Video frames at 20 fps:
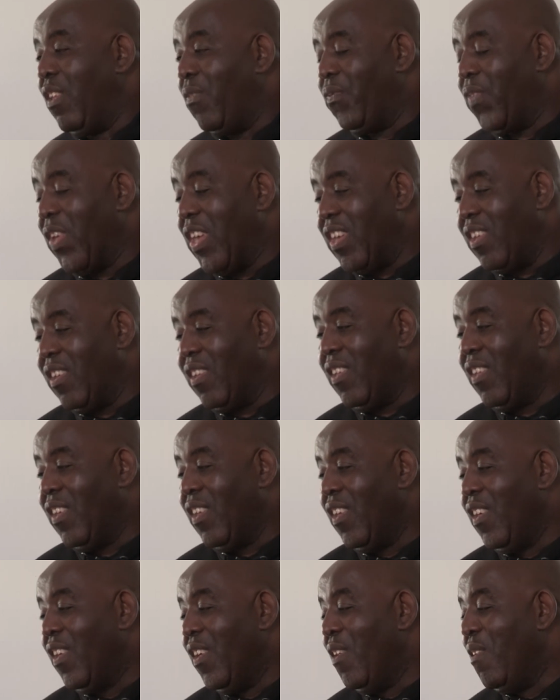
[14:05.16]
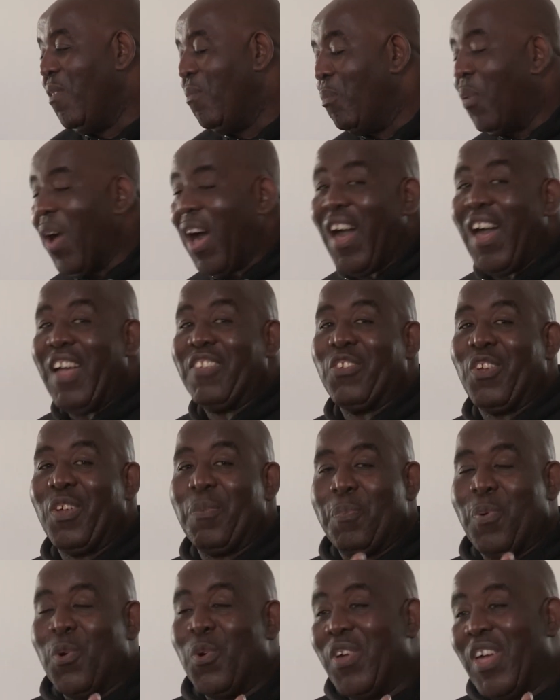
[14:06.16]
defeat. But as I
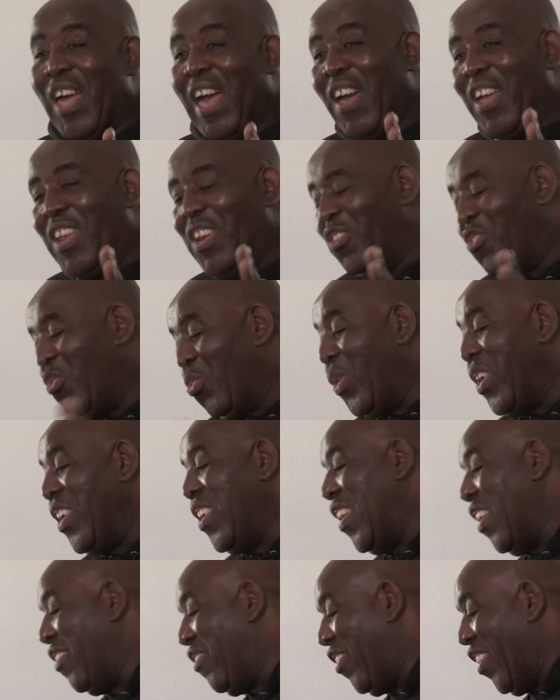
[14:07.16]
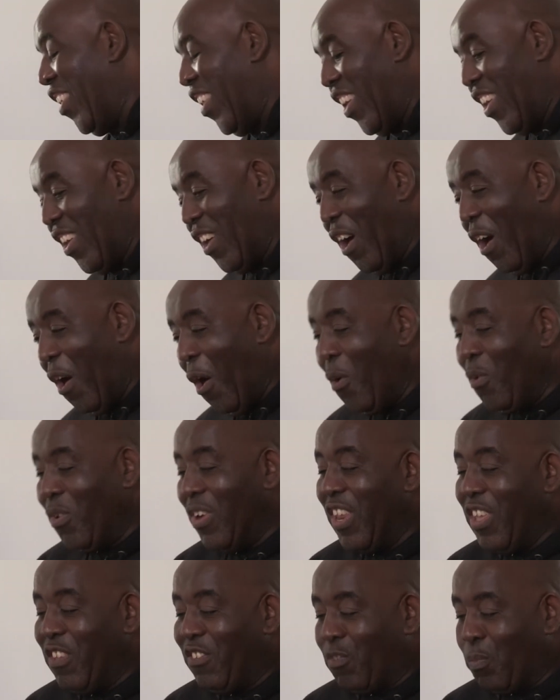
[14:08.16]
put out in a tweet yesterday,
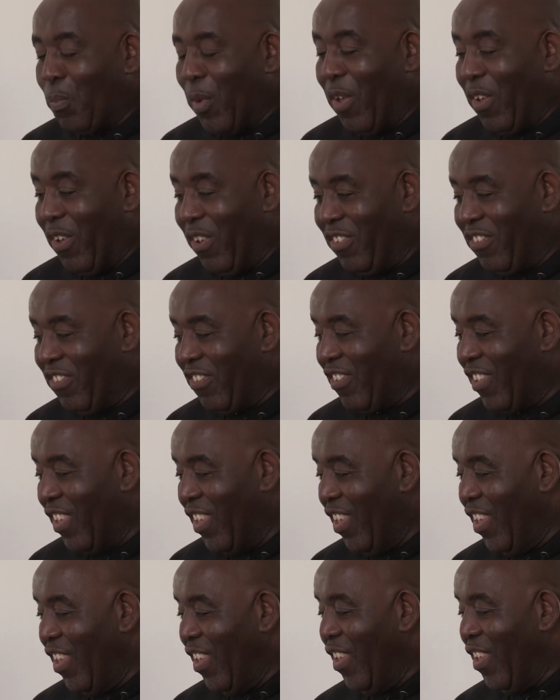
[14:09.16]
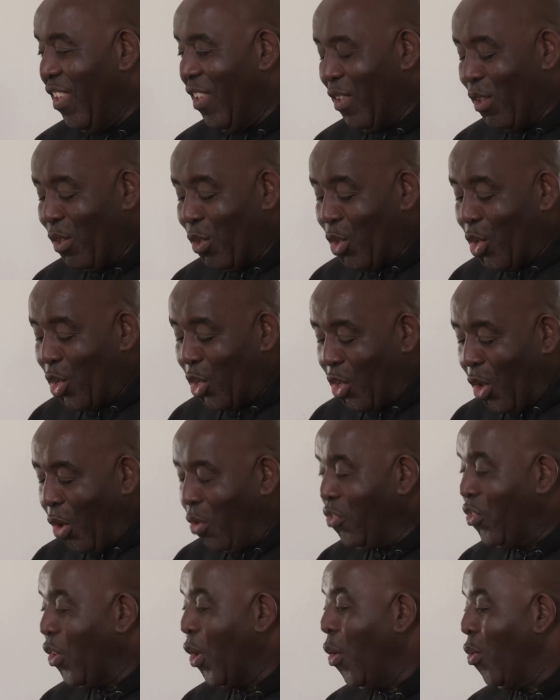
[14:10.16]
only Spurs can
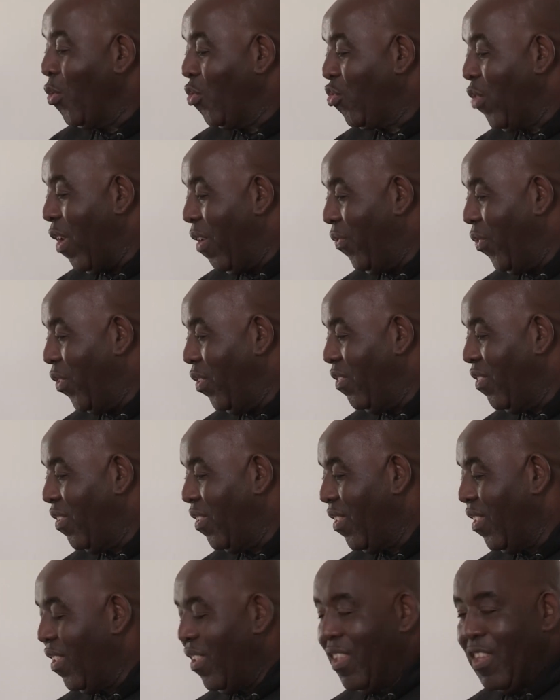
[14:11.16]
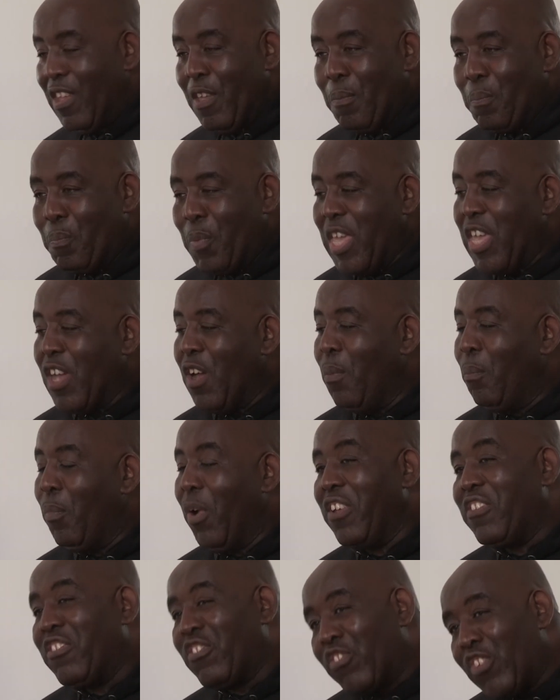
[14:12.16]
go to Old Trafford, beat them
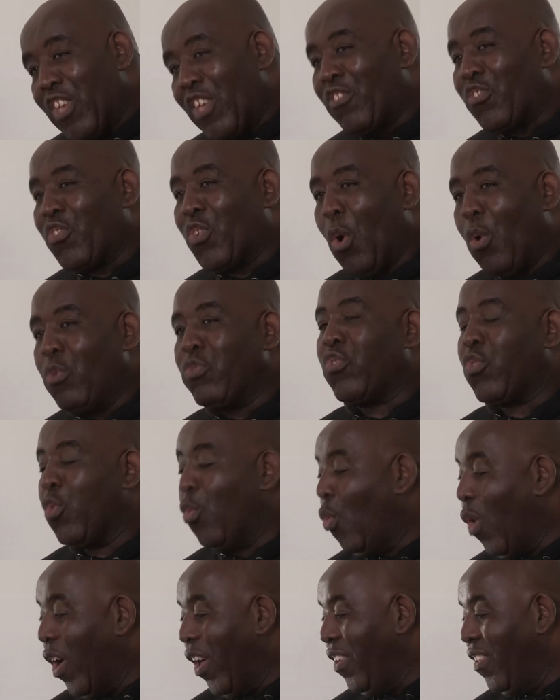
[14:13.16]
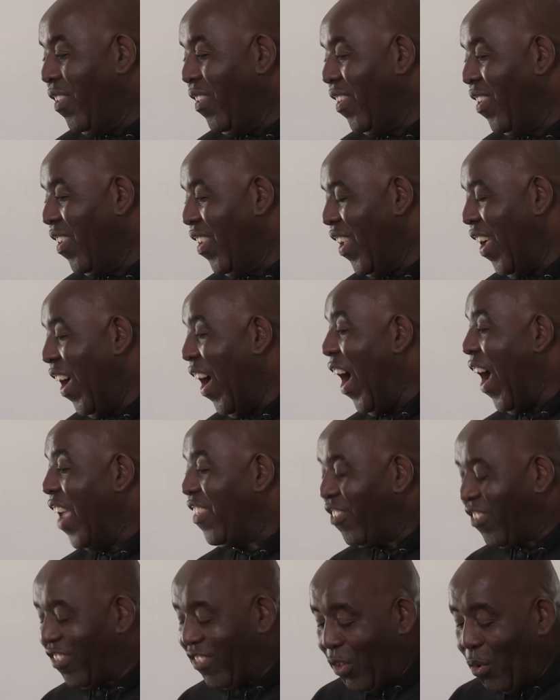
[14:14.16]
by 6 goals to 1,
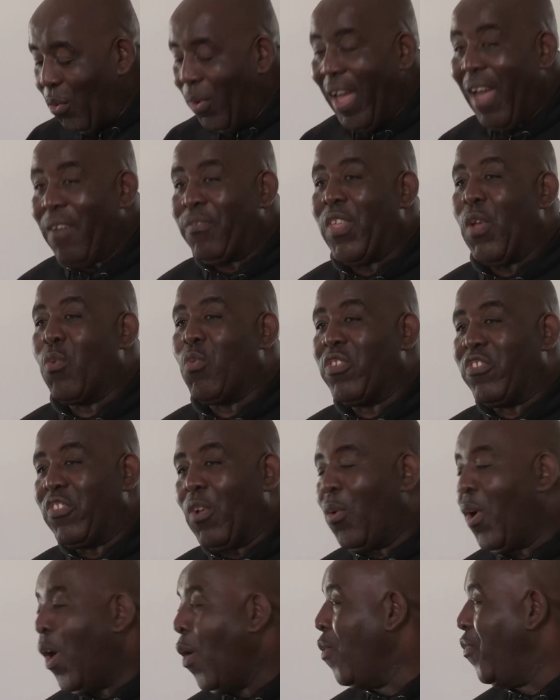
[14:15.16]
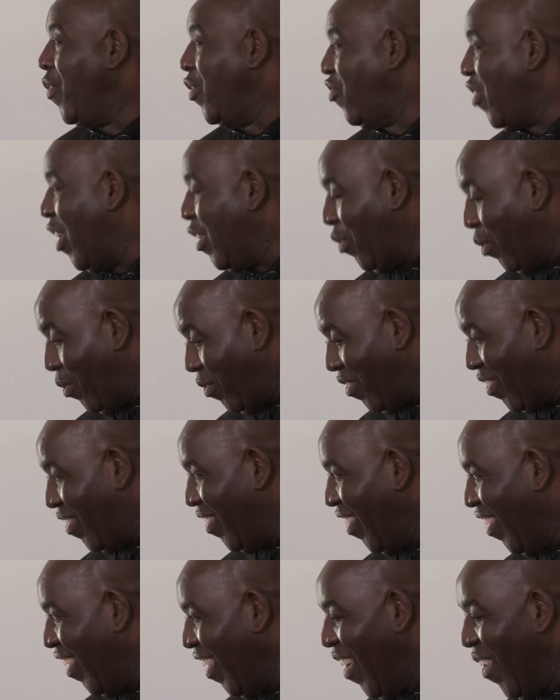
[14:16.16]
and still have their result overshadowed.
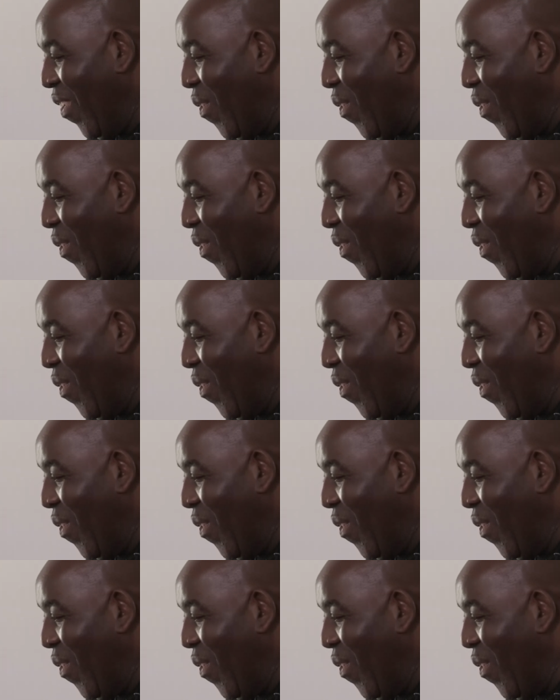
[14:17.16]
Yeah.